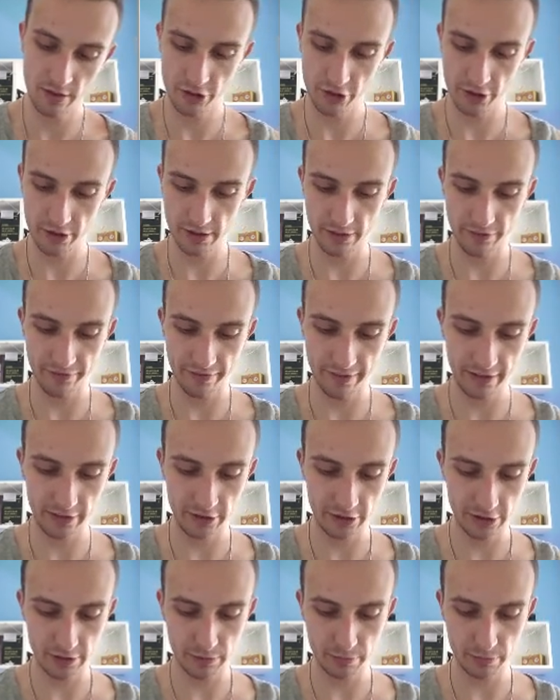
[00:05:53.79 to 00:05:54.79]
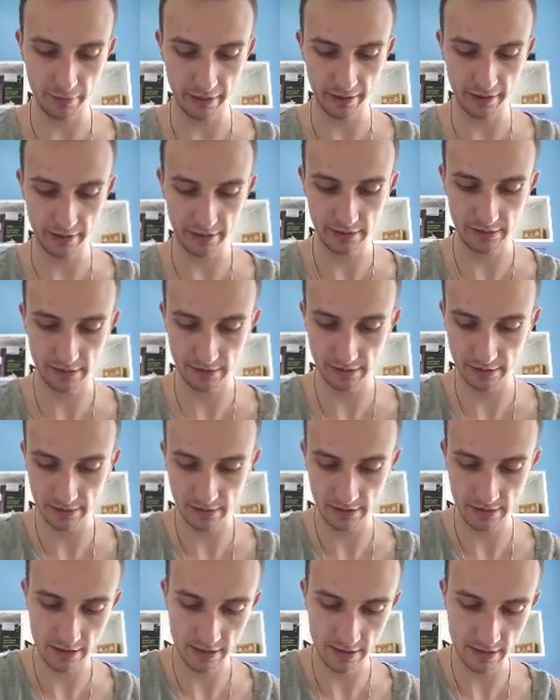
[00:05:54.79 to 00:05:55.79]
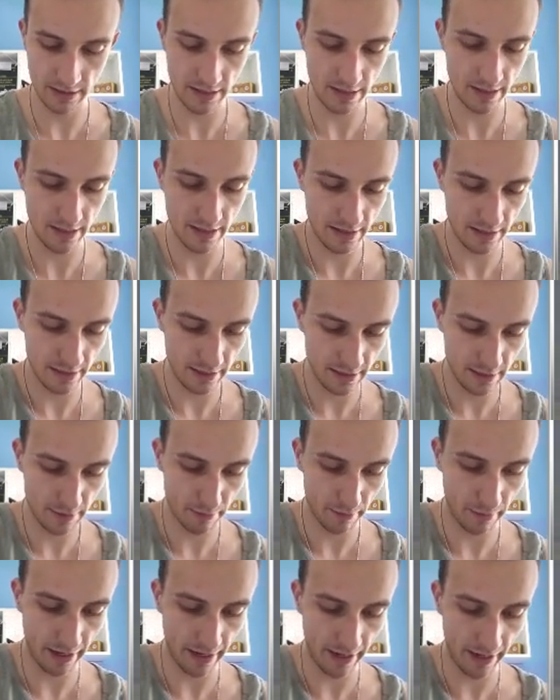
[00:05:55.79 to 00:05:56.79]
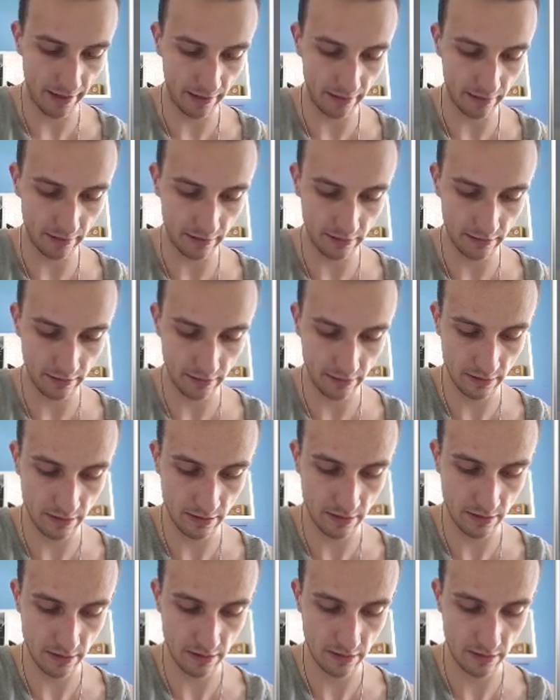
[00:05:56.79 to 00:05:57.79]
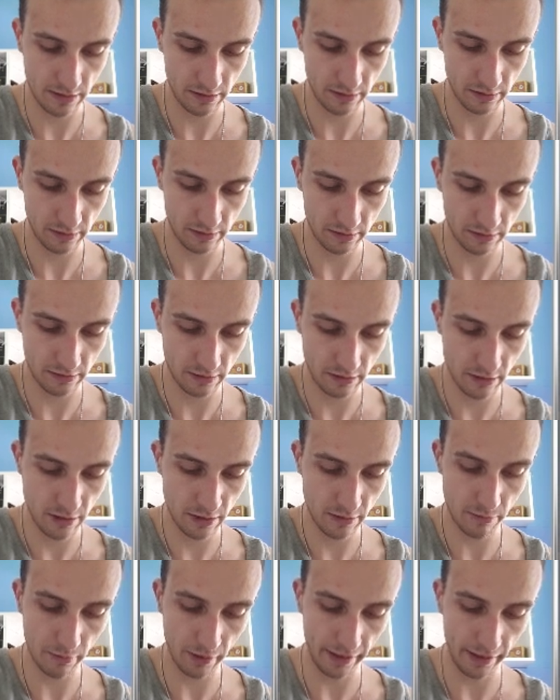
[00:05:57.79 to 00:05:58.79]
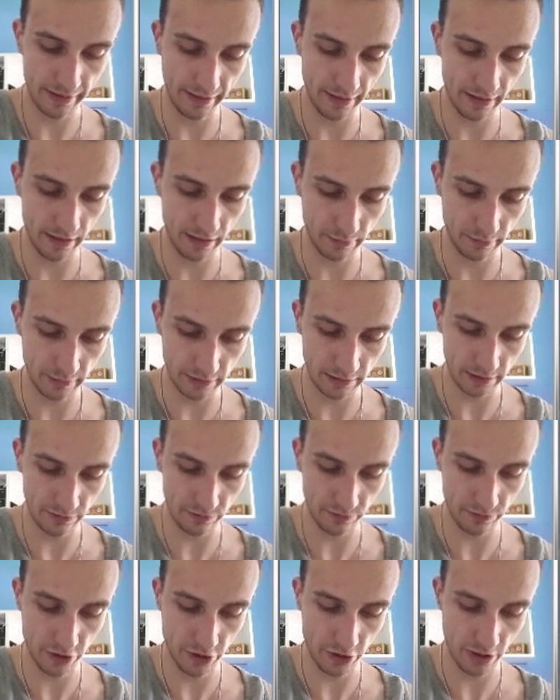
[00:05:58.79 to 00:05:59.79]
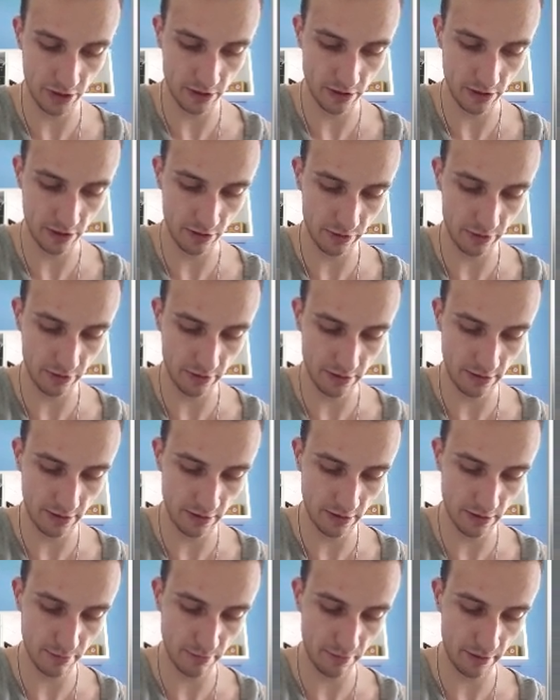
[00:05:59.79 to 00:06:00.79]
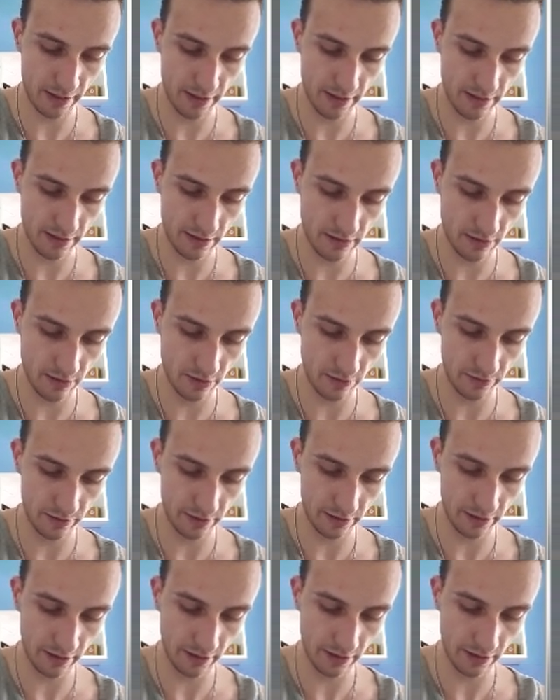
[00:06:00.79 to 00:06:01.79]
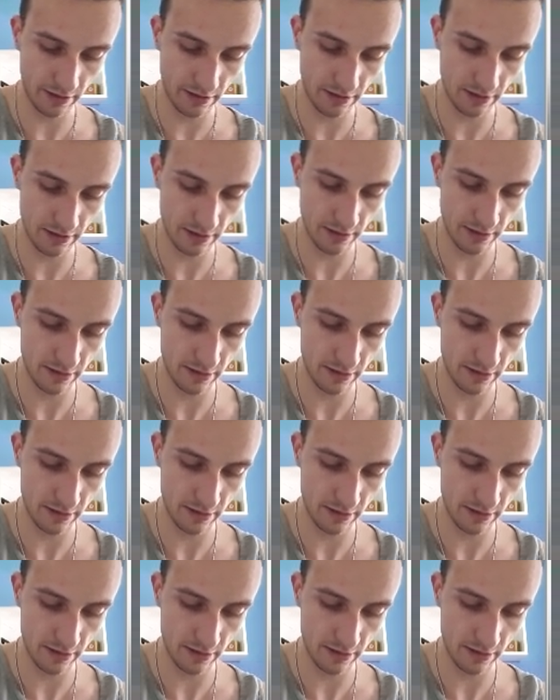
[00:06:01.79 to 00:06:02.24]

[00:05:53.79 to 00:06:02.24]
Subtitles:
just a vector space spanned by the elements of G. So it's the span over K